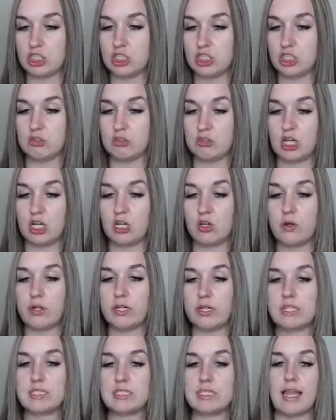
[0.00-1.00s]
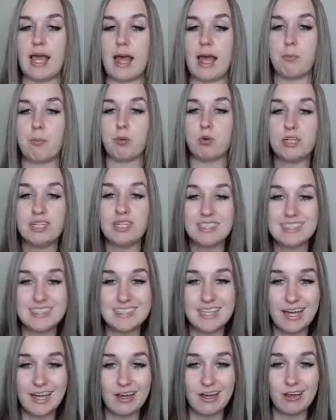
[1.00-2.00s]
You start going into that
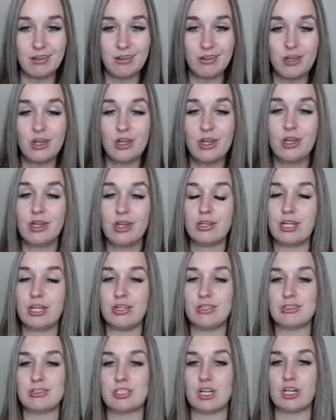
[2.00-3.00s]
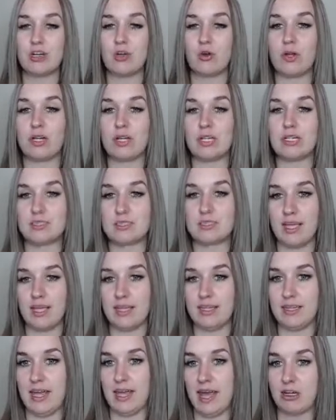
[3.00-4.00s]
pre-sell, then you start going into
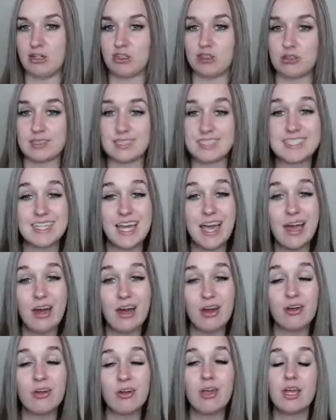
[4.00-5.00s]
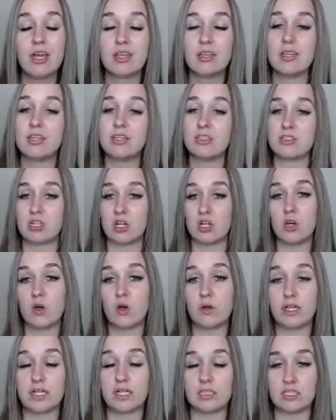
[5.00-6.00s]
like the actual sell, then you start
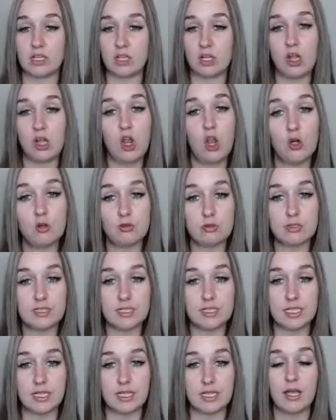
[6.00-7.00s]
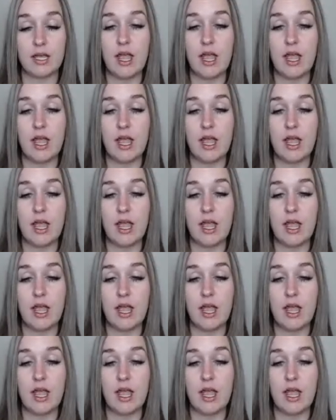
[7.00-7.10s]
going into the closing.